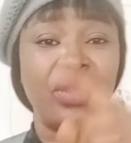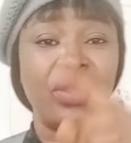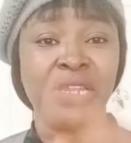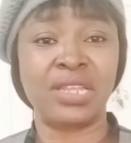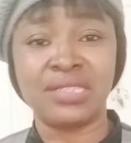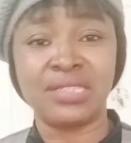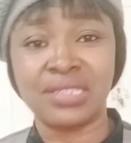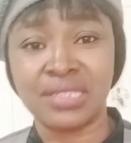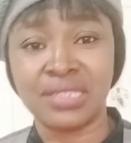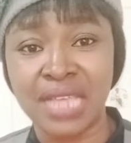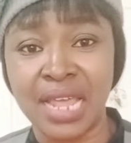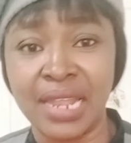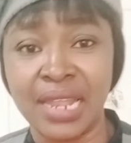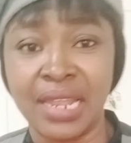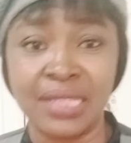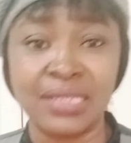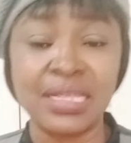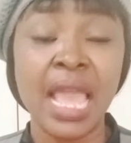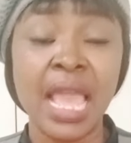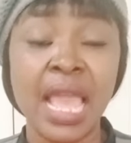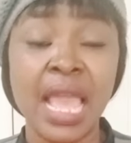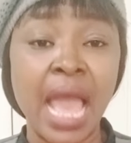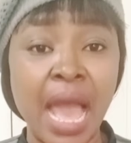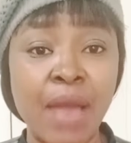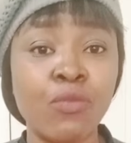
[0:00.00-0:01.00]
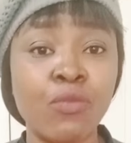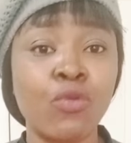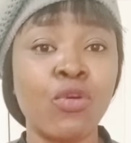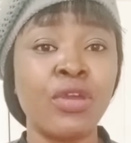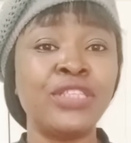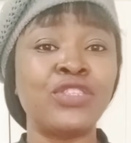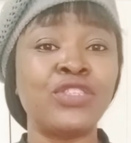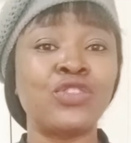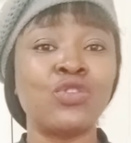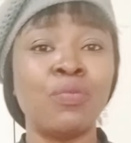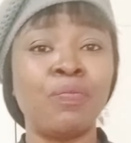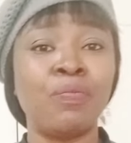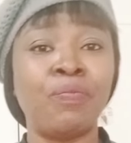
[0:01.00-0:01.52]
with this talent. I'm
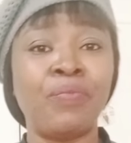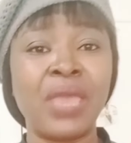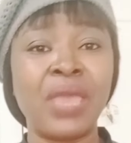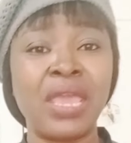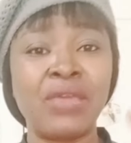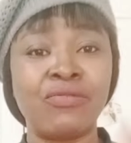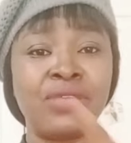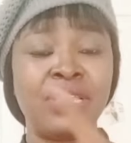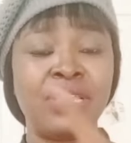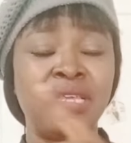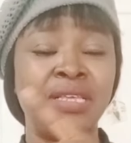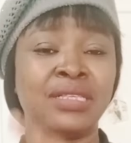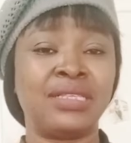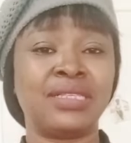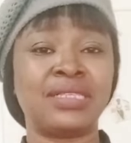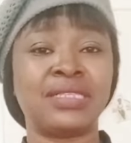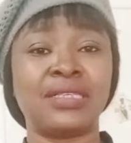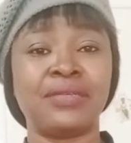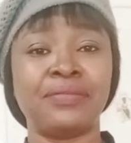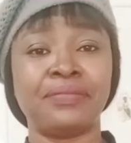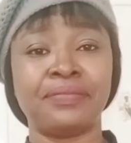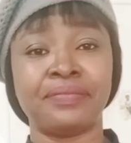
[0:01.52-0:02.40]
going to bury it.